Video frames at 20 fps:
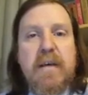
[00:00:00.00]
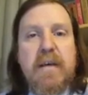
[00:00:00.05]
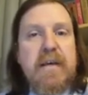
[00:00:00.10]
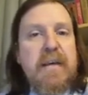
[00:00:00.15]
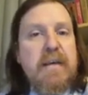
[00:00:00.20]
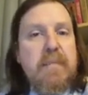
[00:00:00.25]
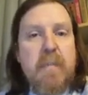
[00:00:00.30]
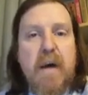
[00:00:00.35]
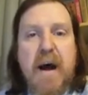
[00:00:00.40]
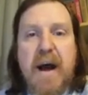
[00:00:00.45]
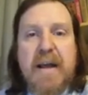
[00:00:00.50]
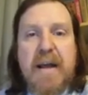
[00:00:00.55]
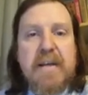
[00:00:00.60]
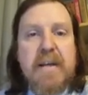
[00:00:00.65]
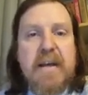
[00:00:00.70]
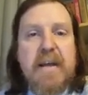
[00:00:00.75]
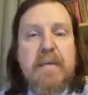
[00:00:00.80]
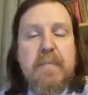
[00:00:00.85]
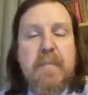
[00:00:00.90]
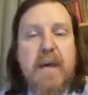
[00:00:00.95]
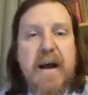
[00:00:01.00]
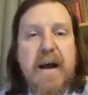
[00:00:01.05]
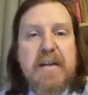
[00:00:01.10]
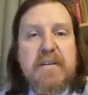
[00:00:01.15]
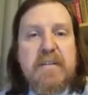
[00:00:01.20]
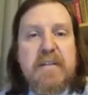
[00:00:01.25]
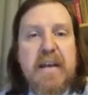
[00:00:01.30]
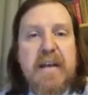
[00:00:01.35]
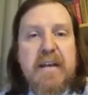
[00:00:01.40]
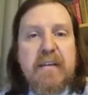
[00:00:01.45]
in my
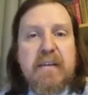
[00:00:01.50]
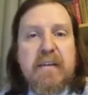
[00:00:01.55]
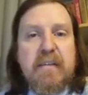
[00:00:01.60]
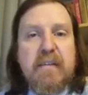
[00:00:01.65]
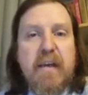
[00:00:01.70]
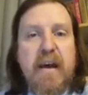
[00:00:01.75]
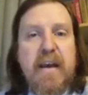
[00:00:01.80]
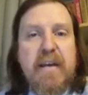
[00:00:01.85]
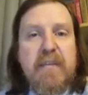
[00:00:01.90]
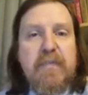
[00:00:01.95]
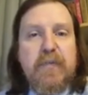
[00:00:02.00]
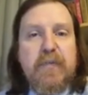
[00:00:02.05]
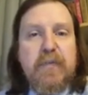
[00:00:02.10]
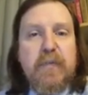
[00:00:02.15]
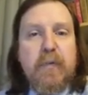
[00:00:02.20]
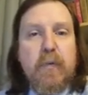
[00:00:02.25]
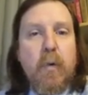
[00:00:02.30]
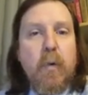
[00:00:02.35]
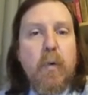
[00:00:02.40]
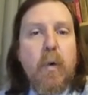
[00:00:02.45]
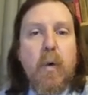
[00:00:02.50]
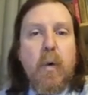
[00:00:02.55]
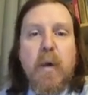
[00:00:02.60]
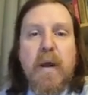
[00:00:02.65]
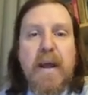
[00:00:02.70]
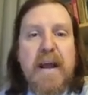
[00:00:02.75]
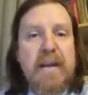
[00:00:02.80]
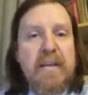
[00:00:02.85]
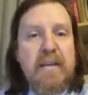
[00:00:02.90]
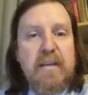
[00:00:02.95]
daily life or
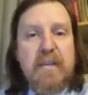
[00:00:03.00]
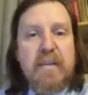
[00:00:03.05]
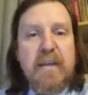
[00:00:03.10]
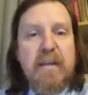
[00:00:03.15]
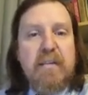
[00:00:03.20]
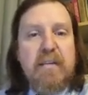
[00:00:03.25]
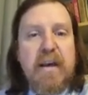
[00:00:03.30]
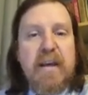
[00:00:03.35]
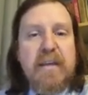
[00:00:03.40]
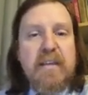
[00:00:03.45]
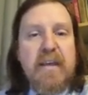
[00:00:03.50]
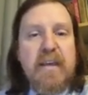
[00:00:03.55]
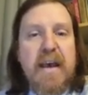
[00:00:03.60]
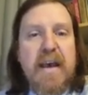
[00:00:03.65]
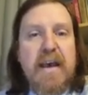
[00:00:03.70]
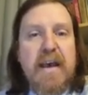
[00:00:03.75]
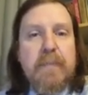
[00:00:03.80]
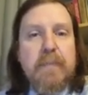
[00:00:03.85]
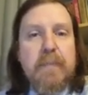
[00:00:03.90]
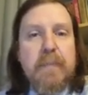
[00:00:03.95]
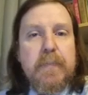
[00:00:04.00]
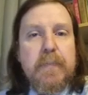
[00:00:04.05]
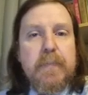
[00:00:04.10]
anything like that?